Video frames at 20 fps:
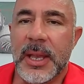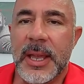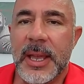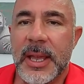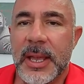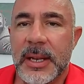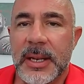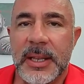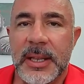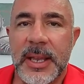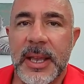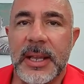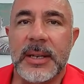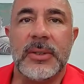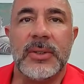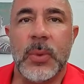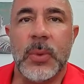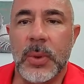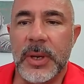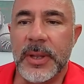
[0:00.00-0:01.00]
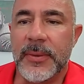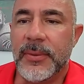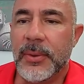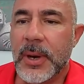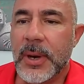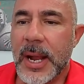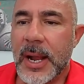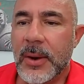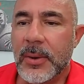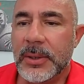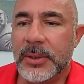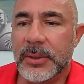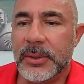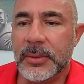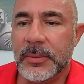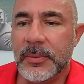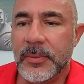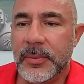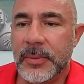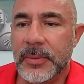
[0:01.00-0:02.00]
And again, 24
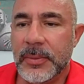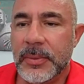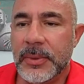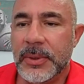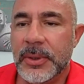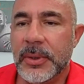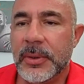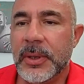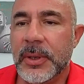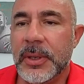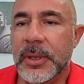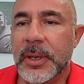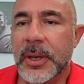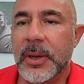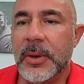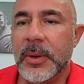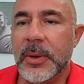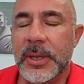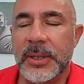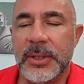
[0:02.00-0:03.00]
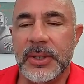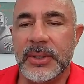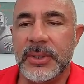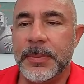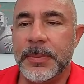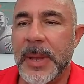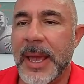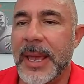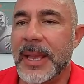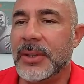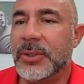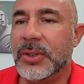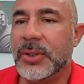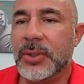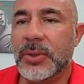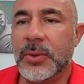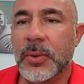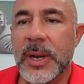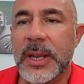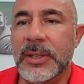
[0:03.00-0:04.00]
hours, you can go and just page
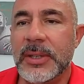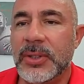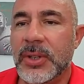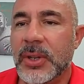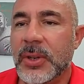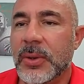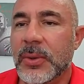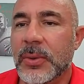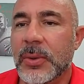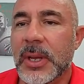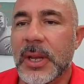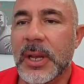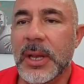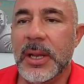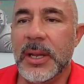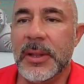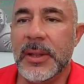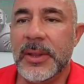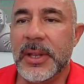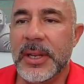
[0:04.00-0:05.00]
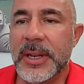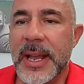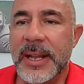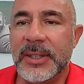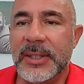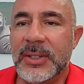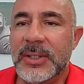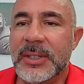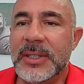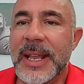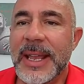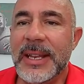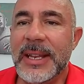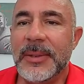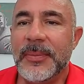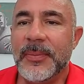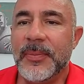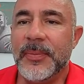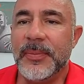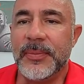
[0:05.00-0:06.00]
straight to the next
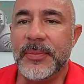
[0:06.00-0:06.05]
date.